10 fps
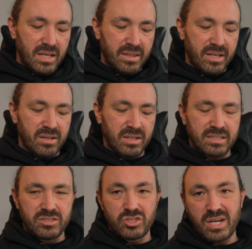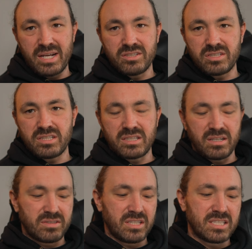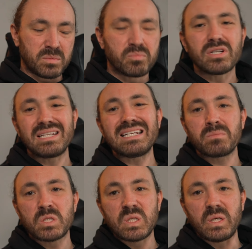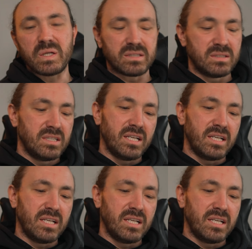And then I can change this stuff. So this is pretty damn sick.